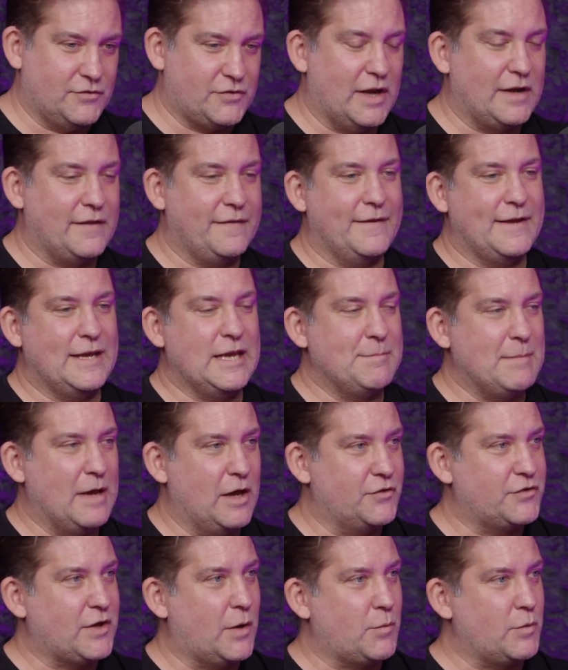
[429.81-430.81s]
sending the
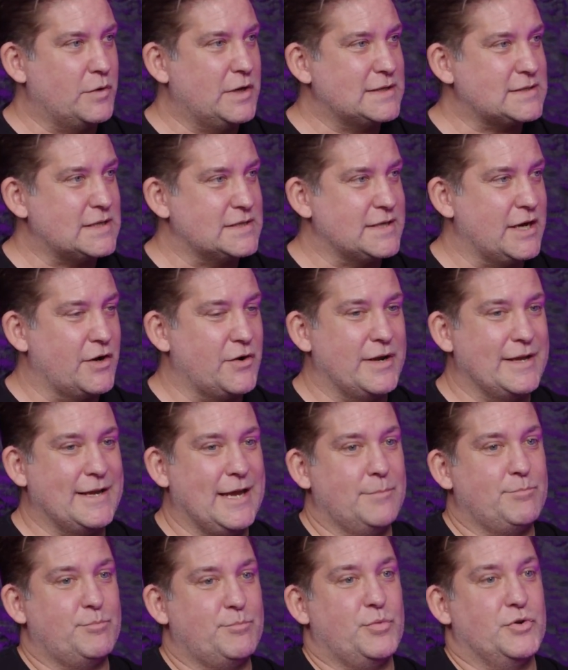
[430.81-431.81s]
emails that were necessary to get